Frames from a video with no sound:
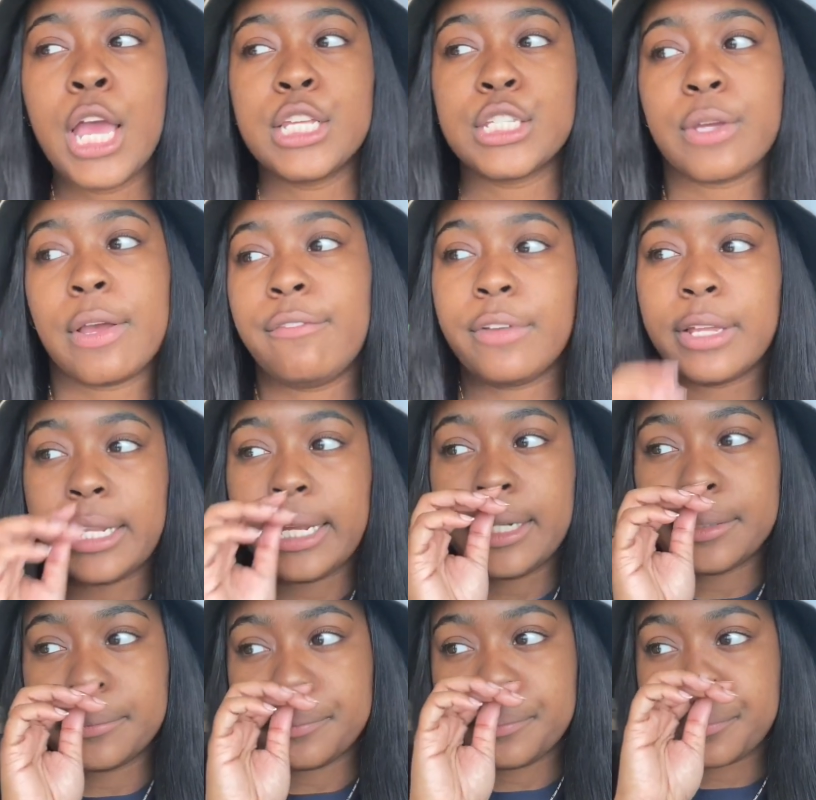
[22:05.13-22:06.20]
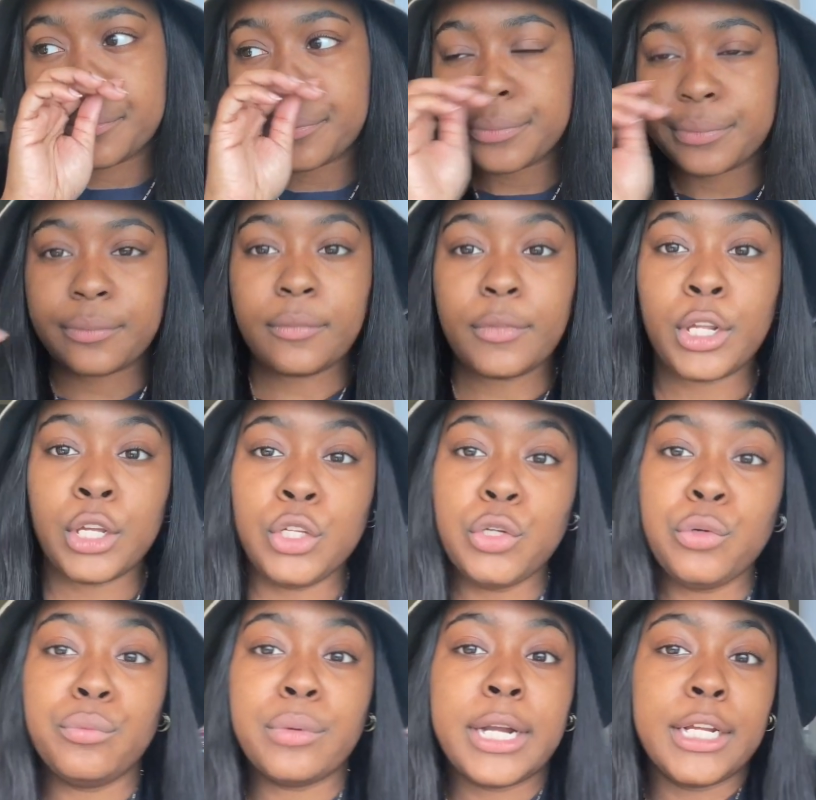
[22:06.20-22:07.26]
So I feel like
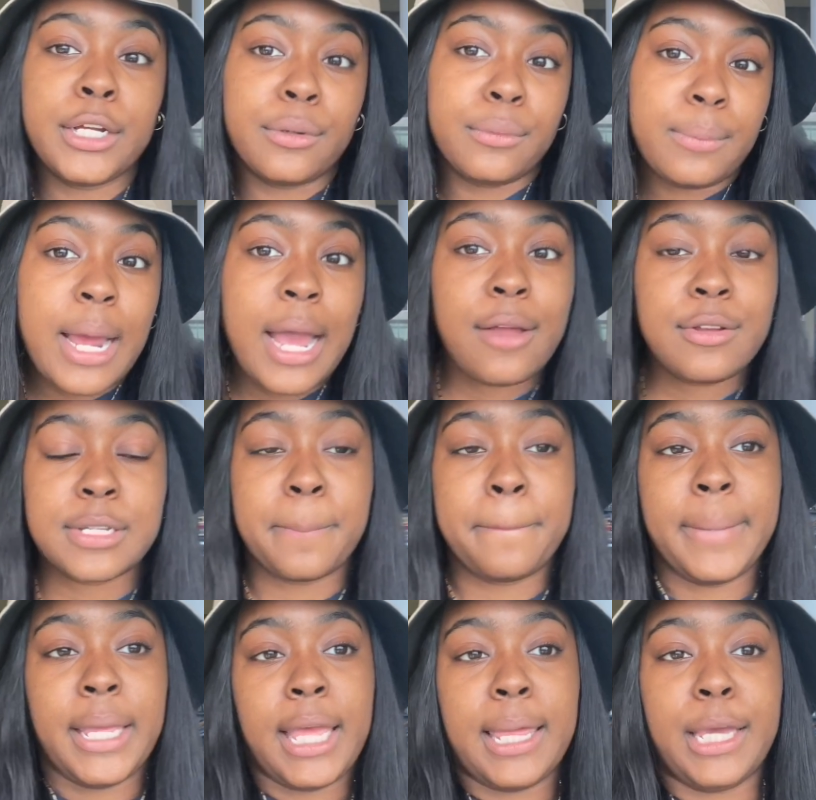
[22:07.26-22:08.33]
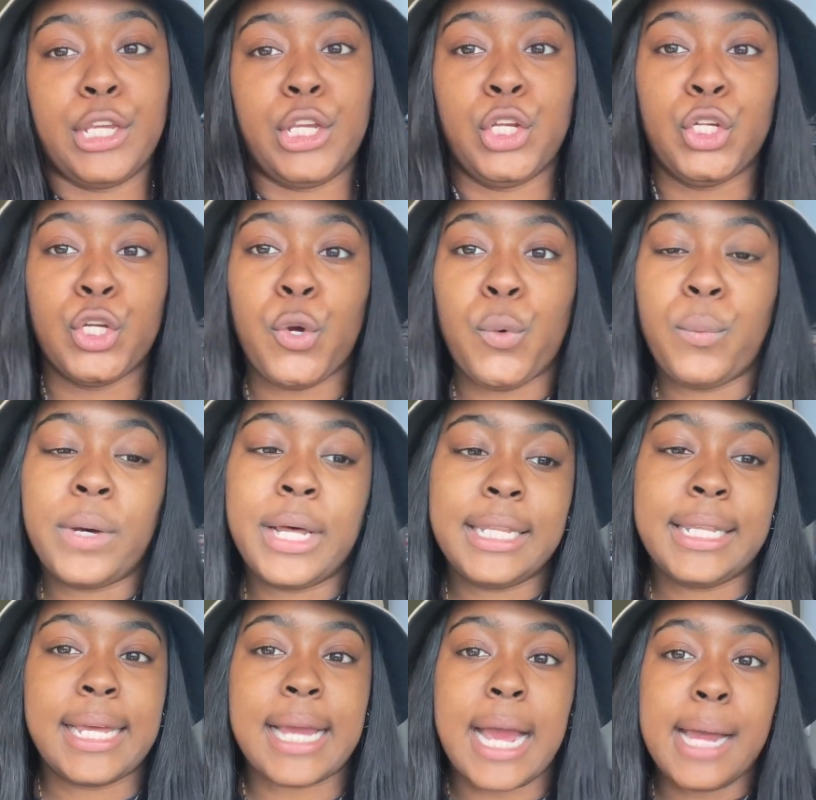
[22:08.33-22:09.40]
you running around and being like, you know what,
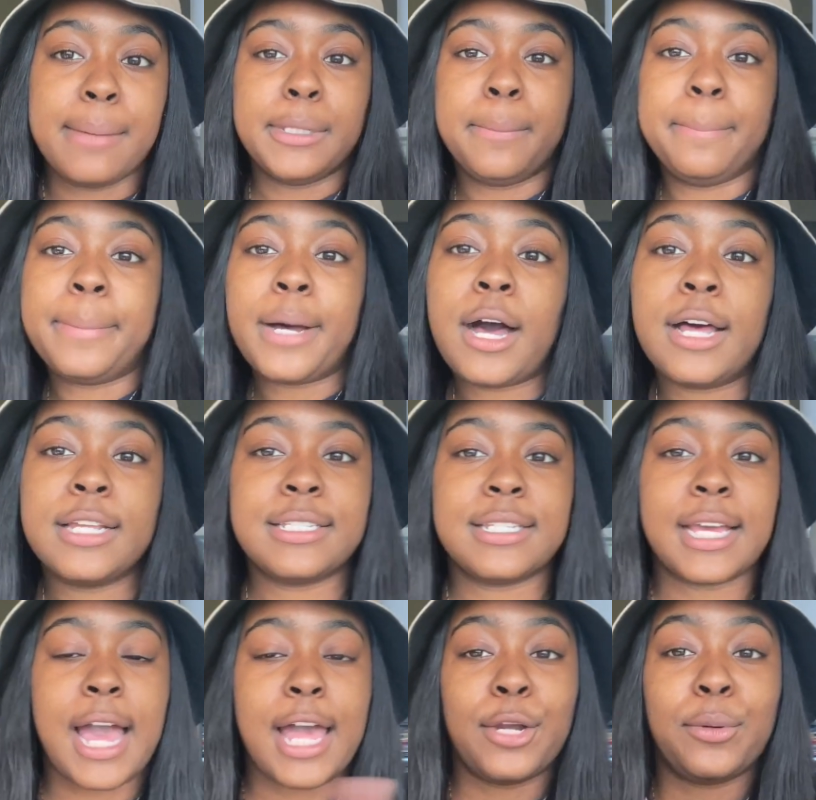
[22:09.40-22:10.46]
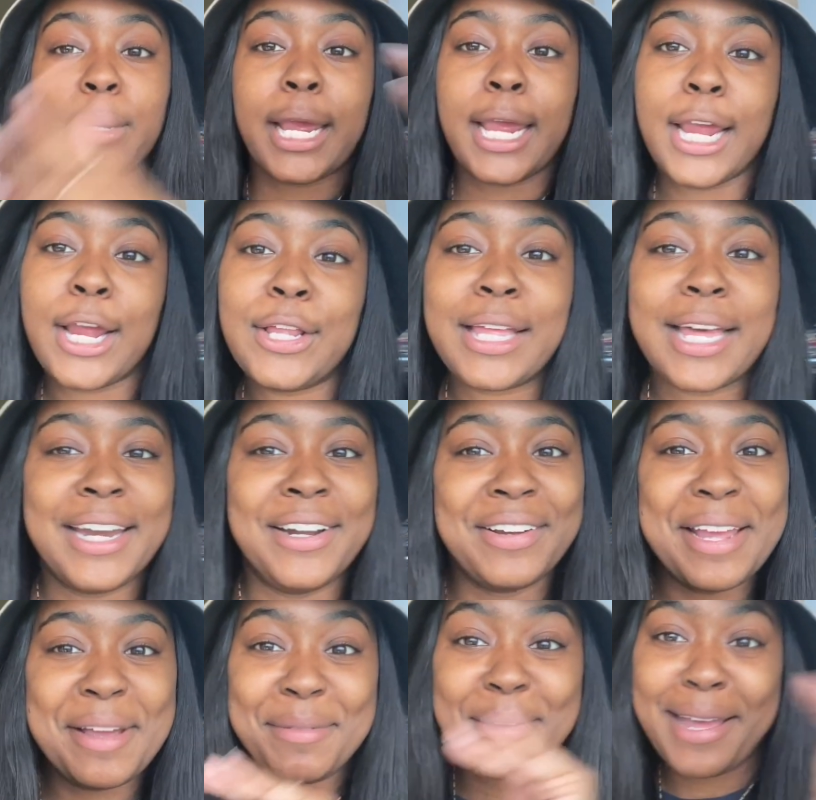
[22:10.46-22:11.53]
like I'm the boss, like I don't care, like I don't
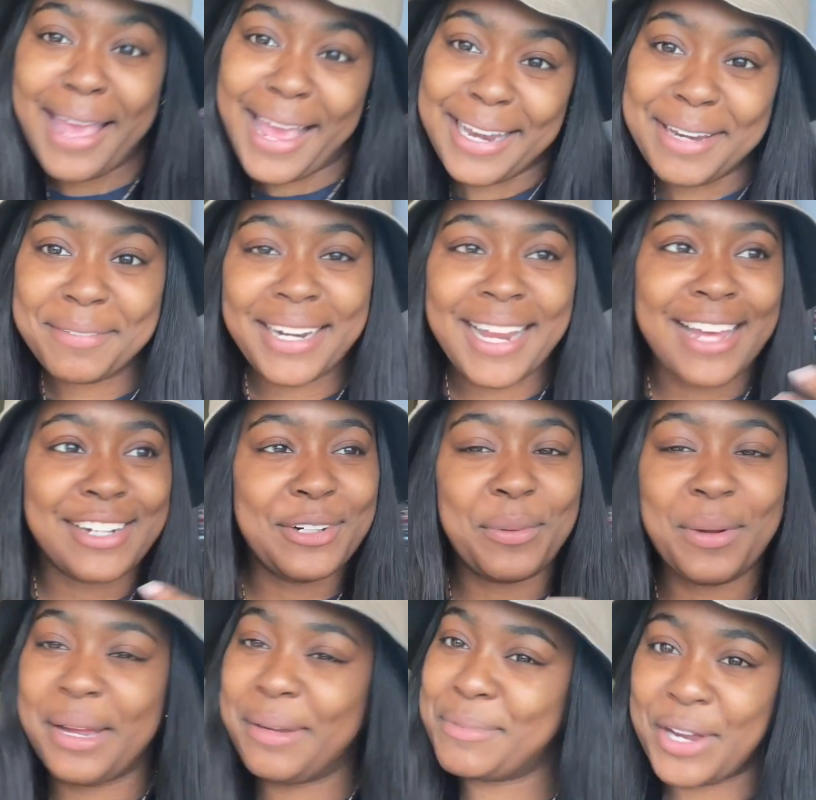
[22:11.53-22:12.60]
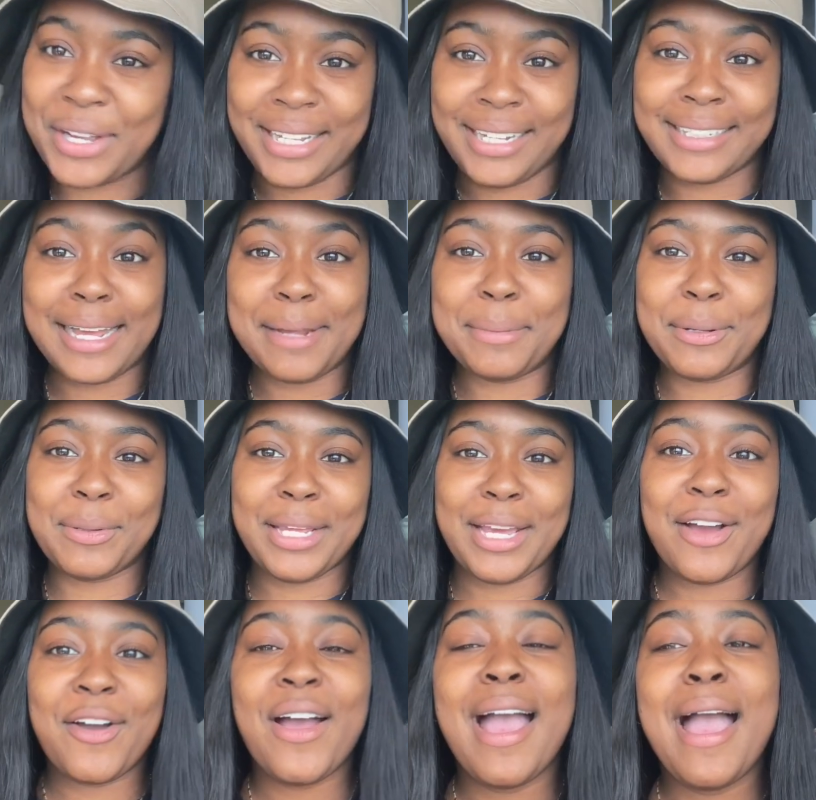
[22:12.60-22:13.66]
care about anybody. I don't know why I'm talking like that about
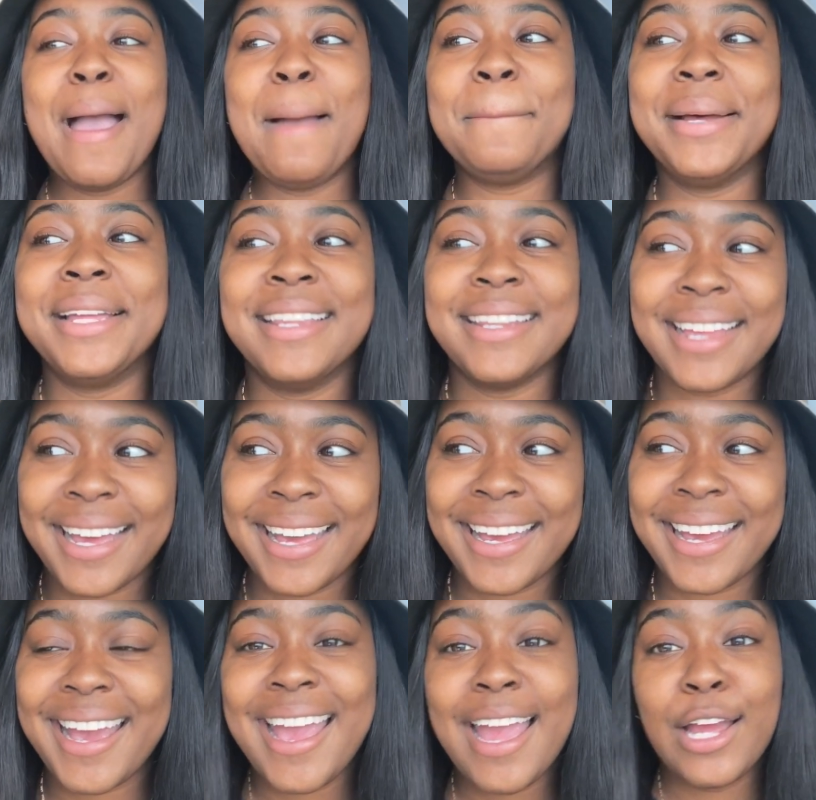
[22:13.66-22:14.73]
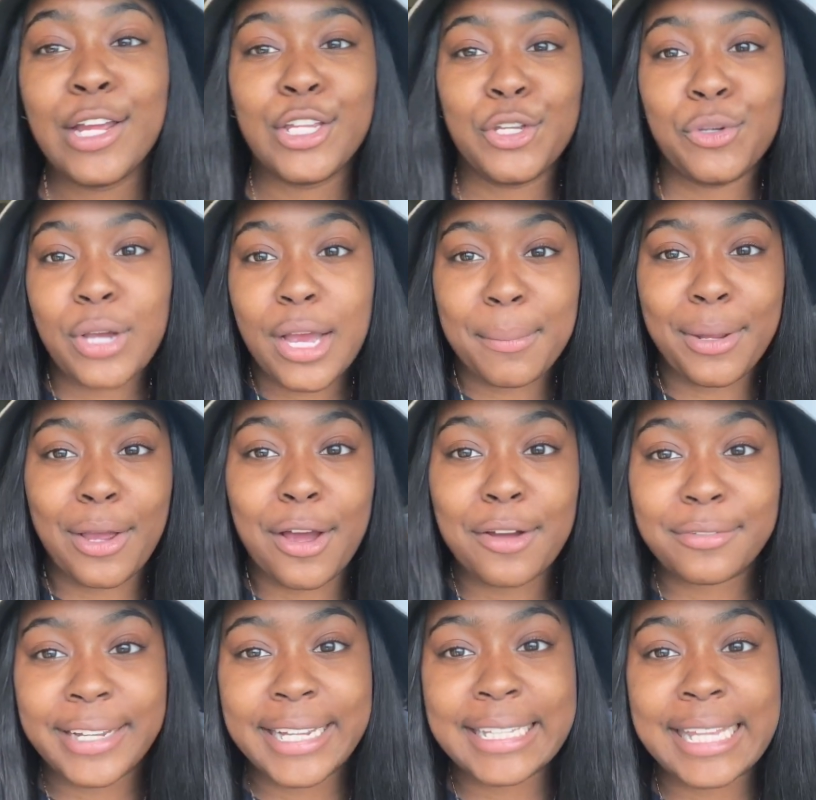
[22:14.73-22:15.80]
Leo, but like you coming
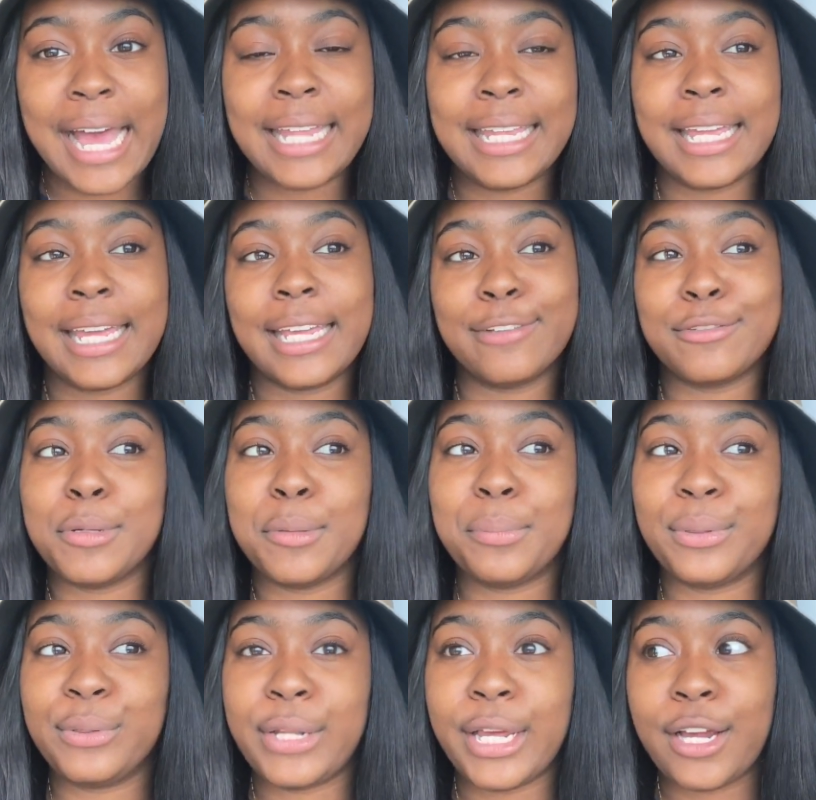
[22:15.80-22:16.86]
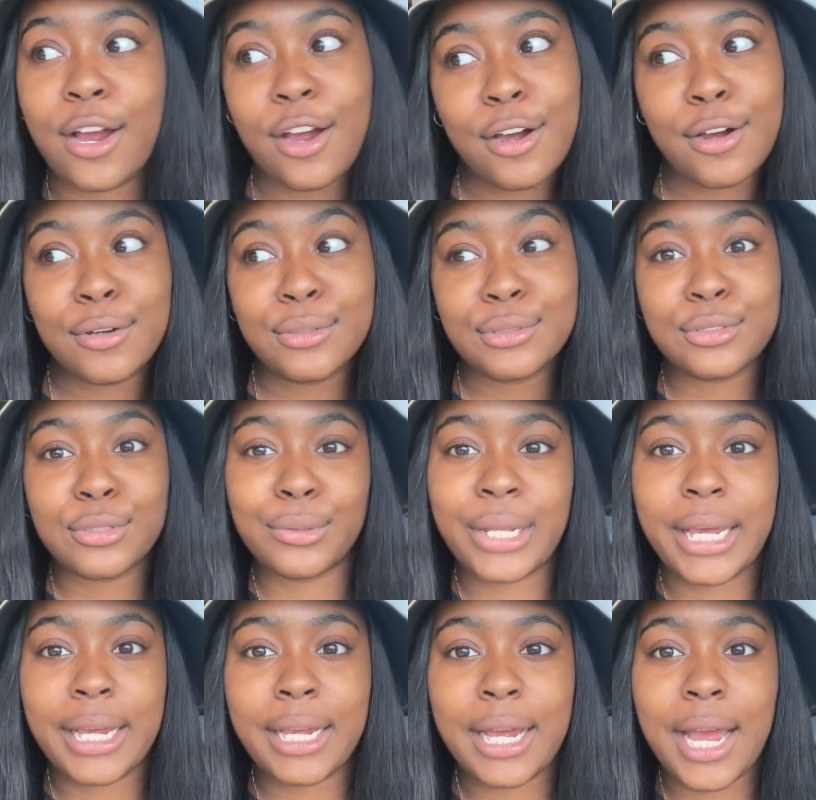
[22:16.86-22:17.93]
off like that, like it gives people like, oh, so
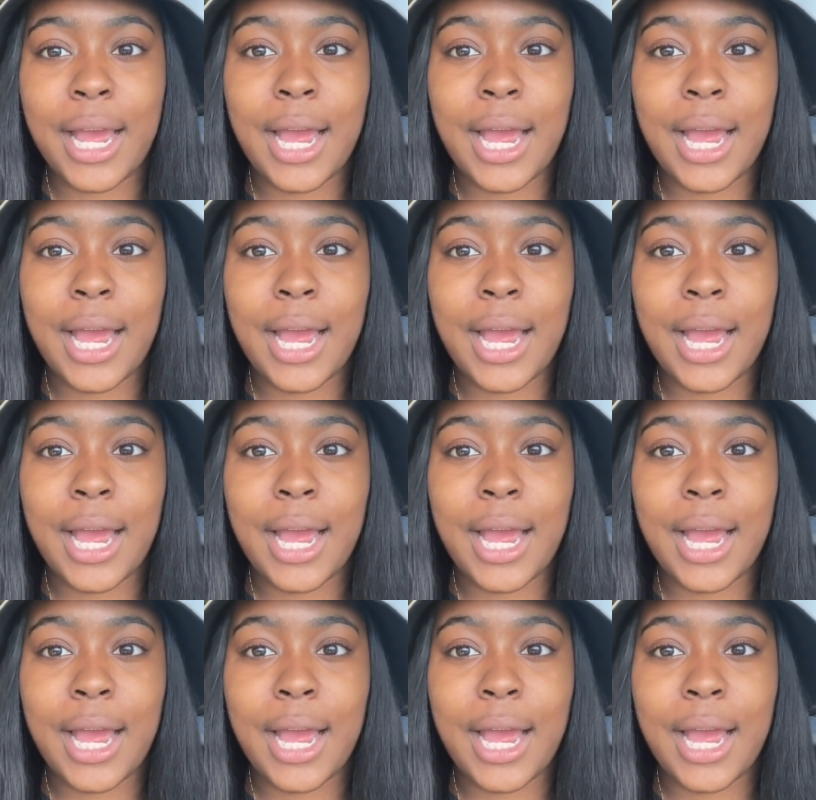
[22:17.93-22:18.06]
like